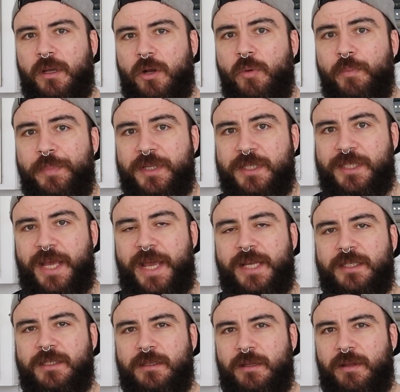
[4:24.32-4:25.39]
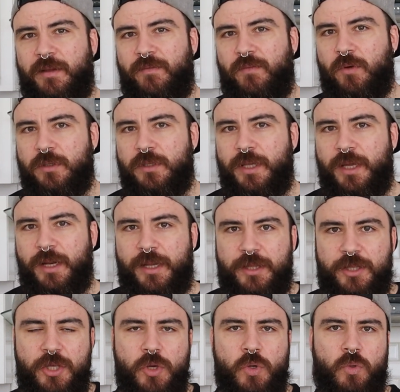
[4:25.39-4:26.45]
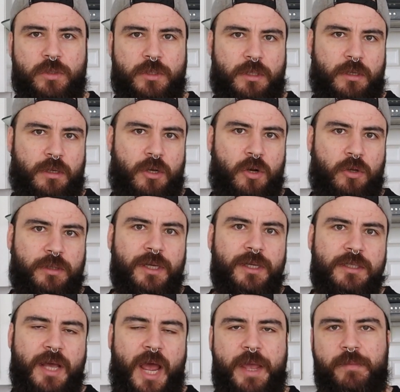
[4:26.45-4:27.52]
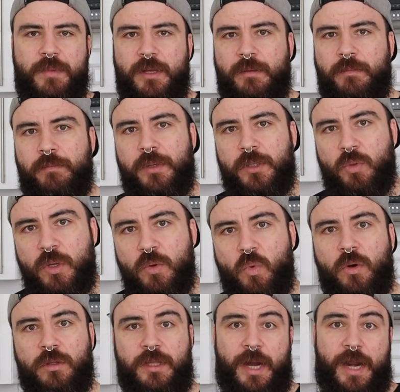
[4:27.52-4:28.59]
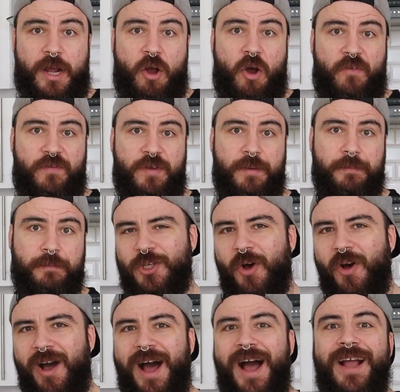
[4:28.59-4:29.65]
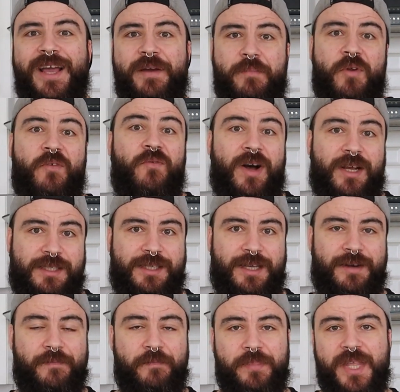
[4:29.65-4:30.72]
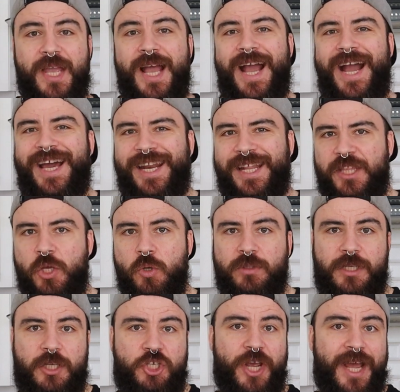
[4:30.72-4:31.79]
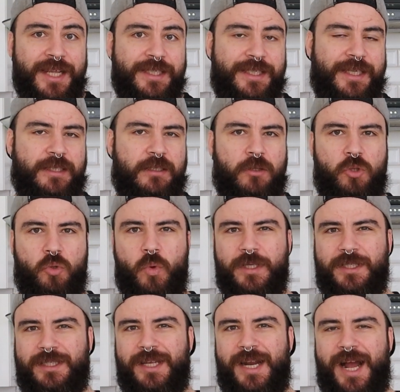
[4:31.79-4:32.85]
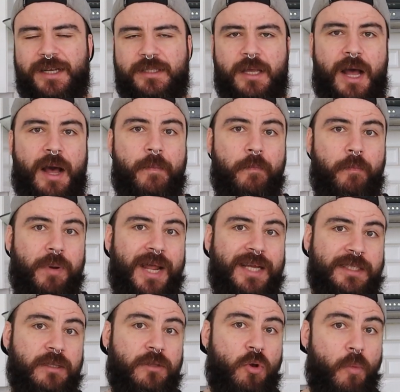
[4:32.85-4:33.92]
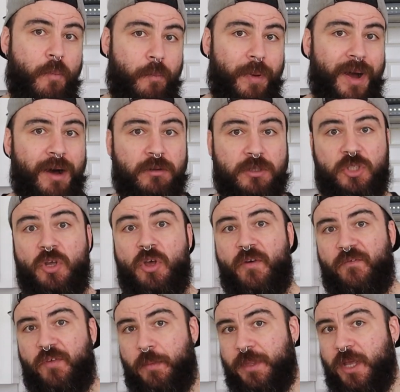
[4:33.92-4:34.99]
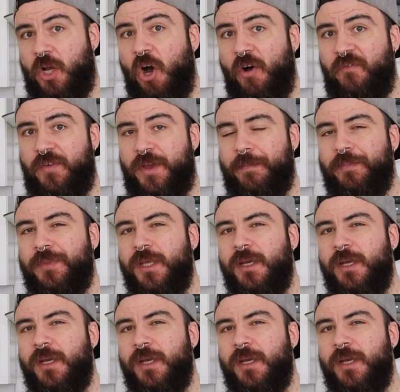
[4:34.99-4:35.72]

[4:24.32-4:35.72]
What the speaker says: compensates for the reduced contact time between water and coffee. So I can brew faster and reduce the chances to extract unpleasant compounds from the coffee